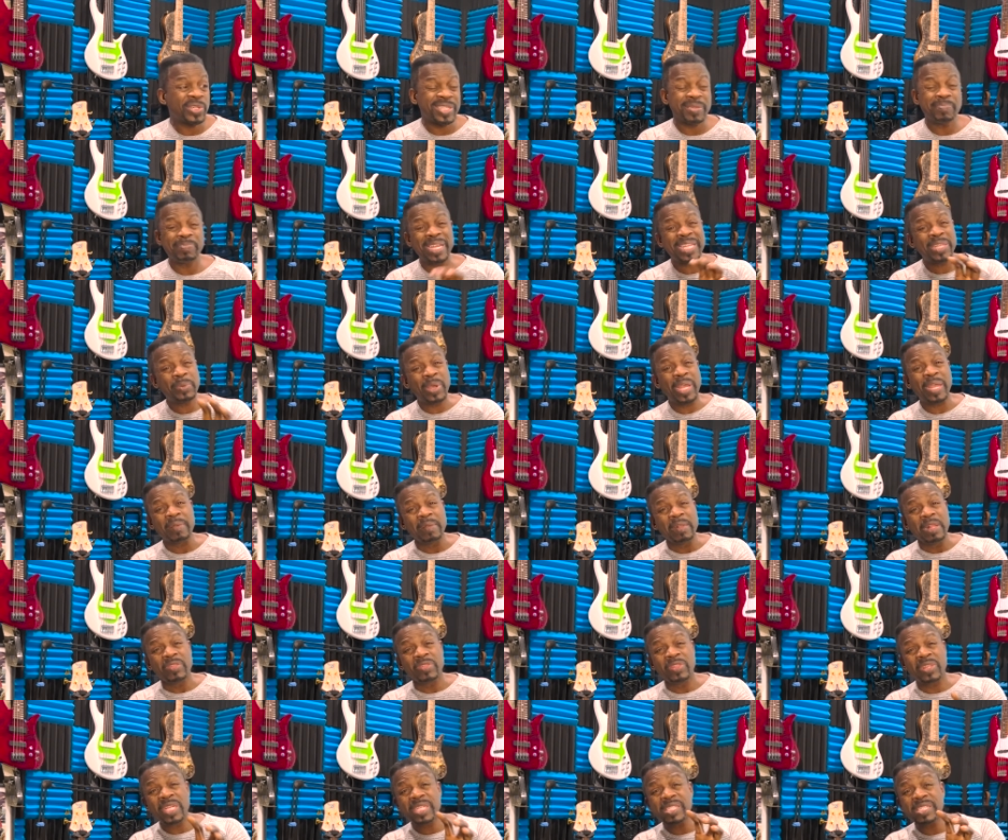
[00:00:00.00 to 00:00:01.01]
And by the way,
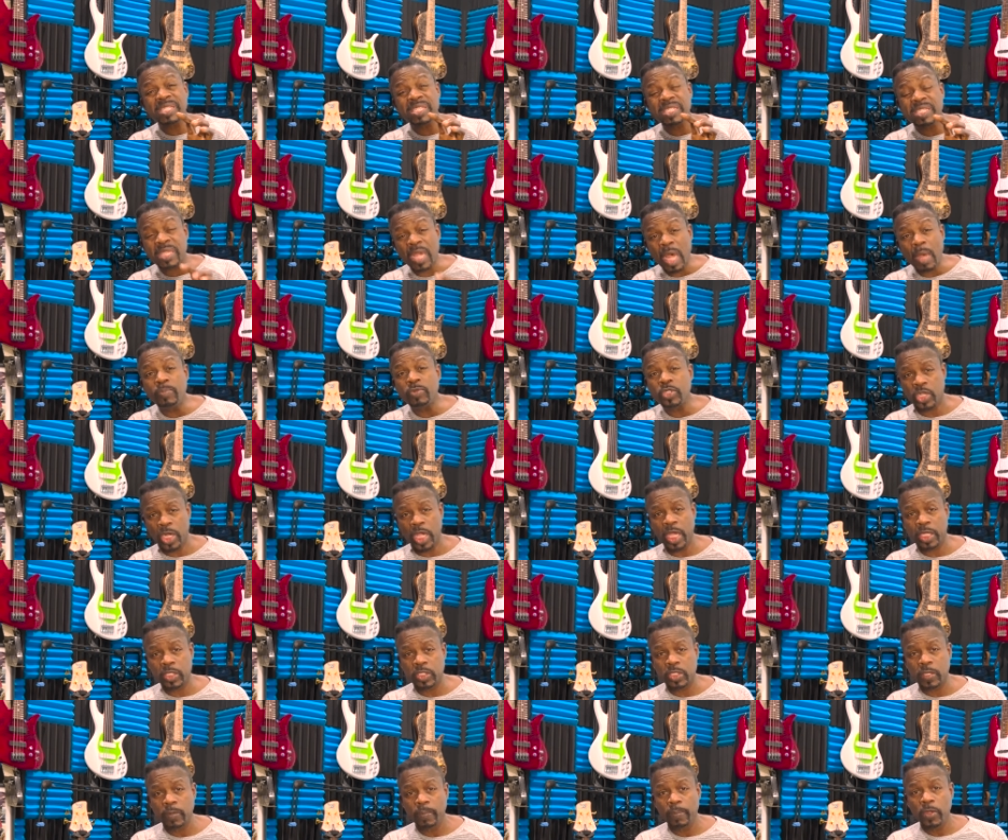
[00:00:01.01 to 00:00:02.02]
this
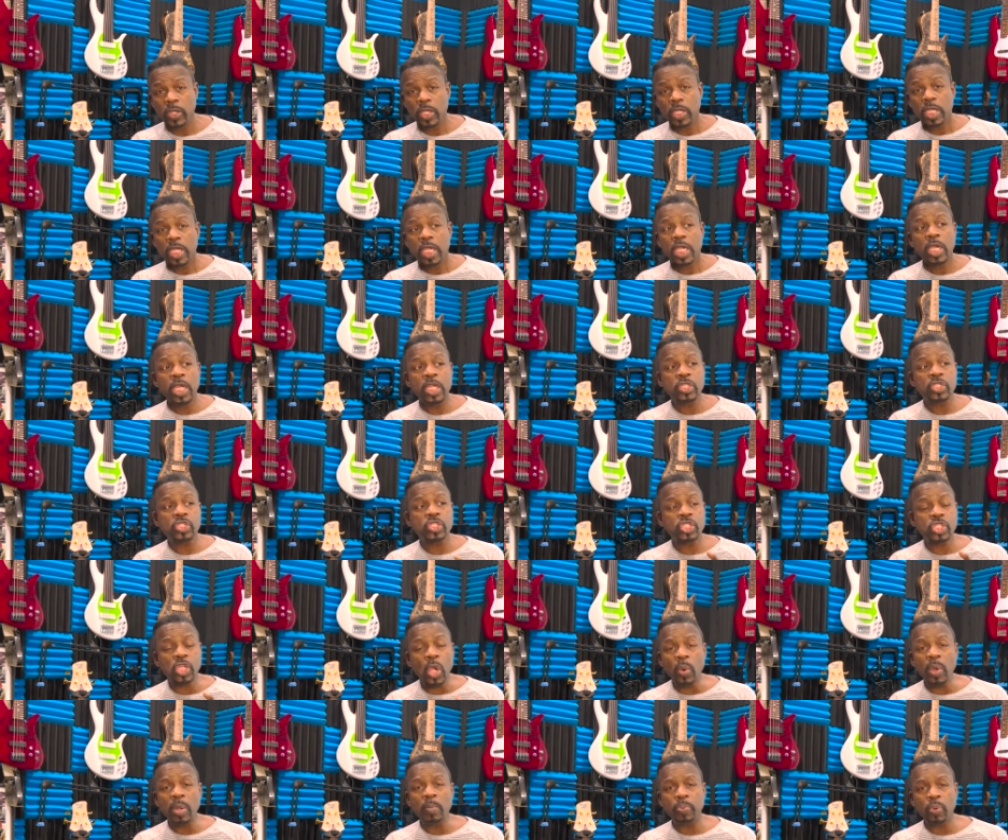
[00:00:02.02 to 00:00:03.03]
subject is
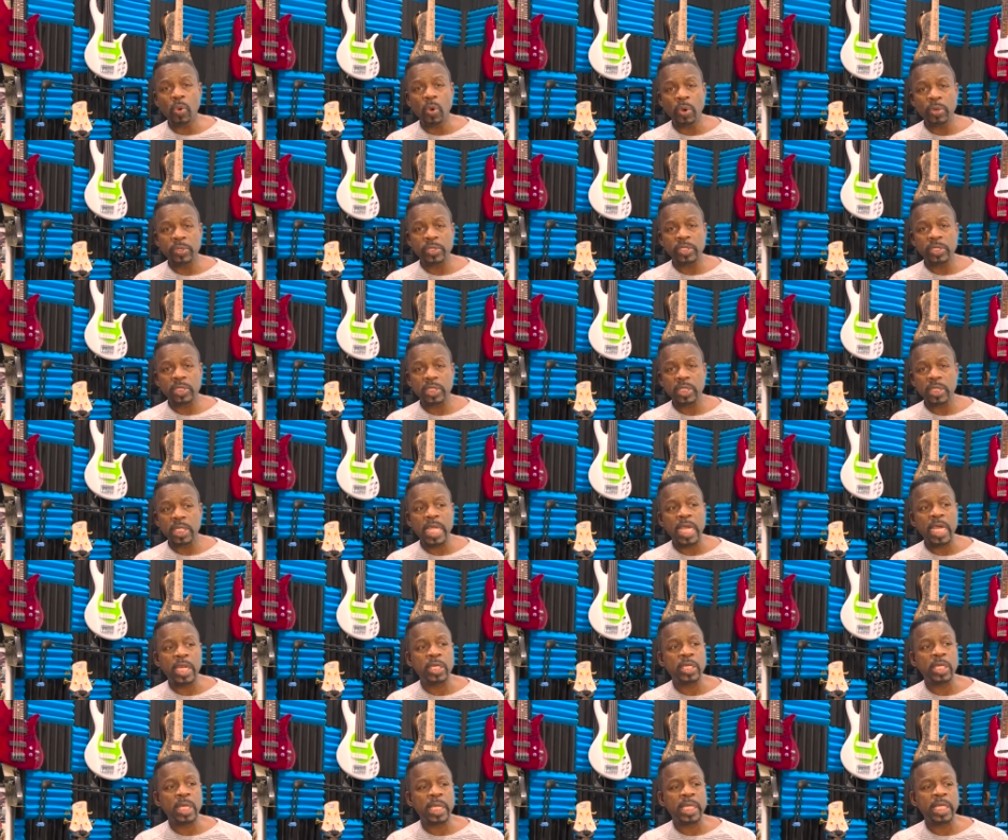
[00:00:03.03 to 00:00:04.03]
so important
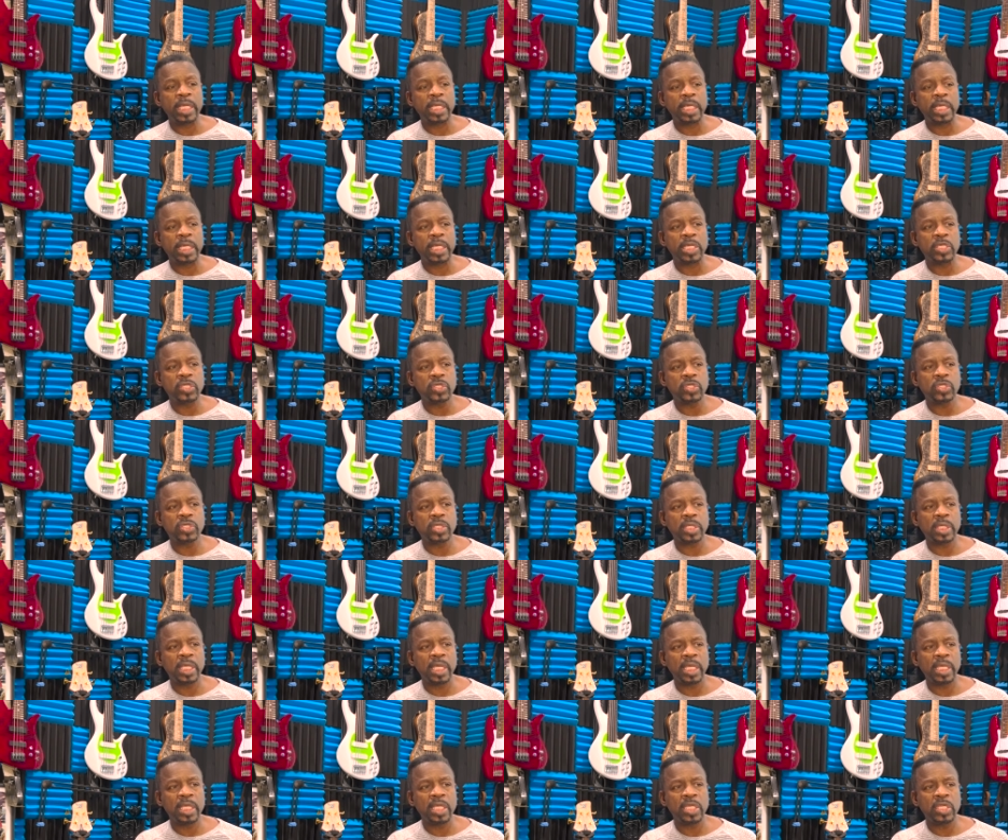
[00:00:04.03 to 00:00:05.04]
and it is,
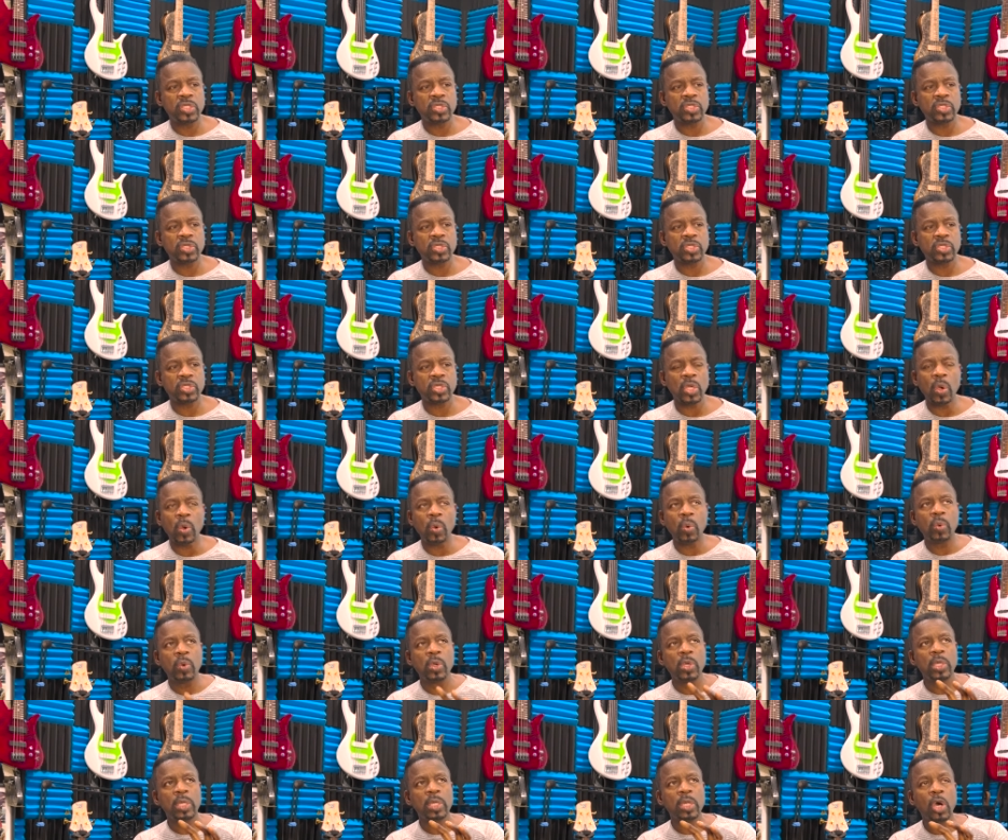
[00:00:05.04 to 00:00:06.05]
it is
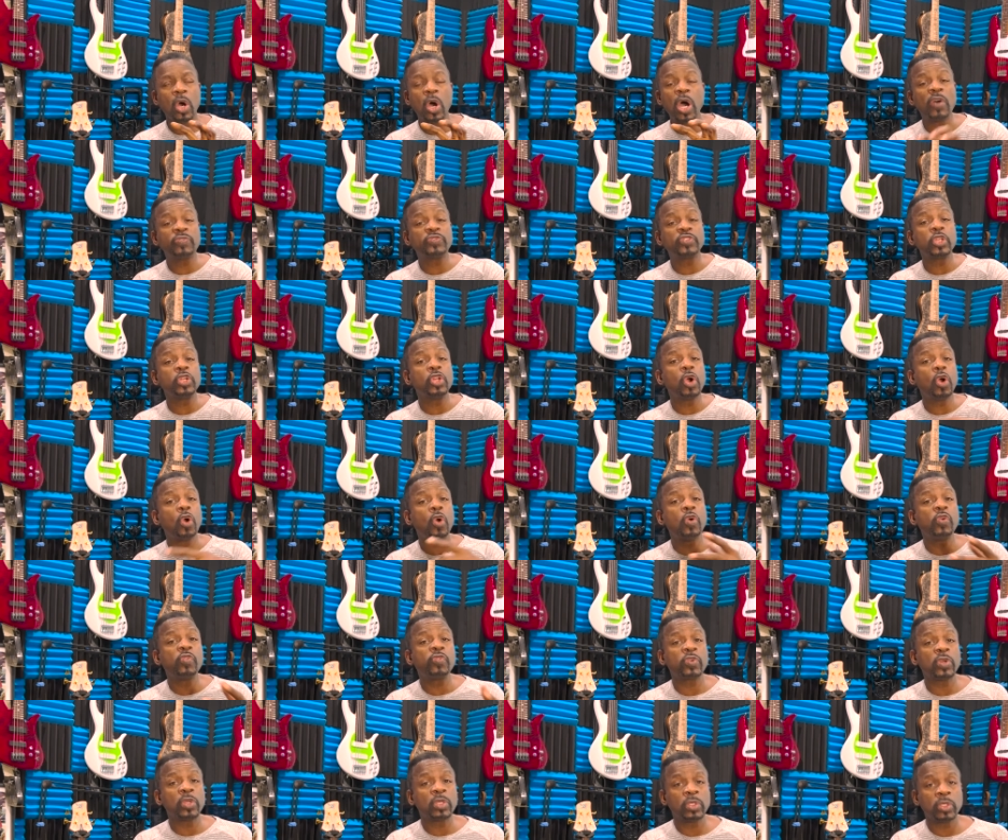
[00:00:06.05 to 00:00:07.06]
so often
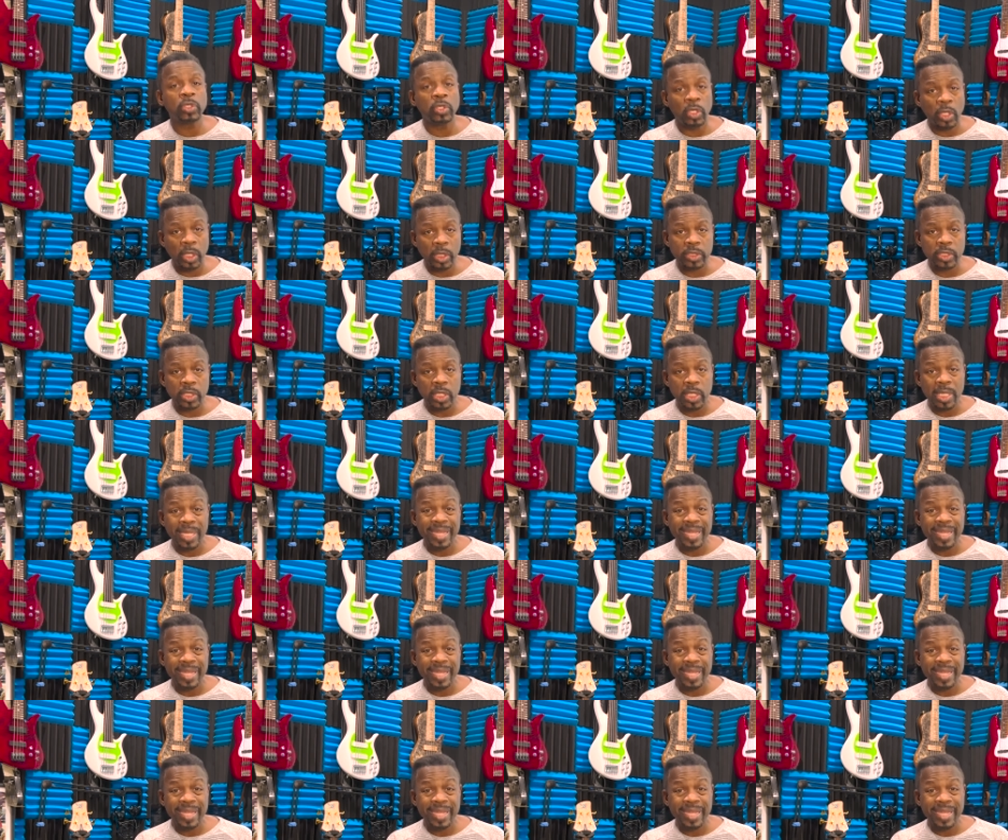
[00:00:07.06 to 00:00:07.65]
overlooked